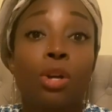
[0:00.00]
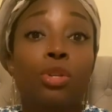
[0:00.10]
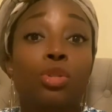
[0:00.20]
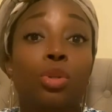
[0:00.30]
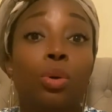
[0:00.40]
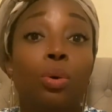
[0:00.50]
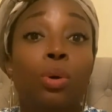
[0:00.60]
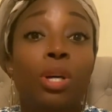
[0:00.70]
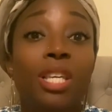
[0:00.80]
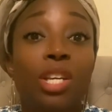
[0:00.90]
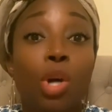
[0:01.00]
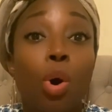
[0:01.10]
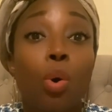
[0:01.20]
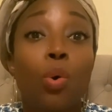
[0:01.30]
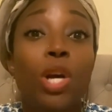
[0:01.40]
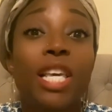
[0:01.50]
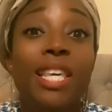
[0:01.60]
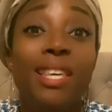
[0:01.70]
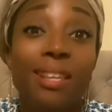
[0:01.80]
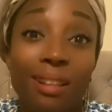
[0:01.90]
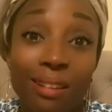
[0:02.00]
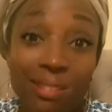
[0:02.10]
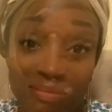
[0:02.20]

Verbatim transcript: So go heal.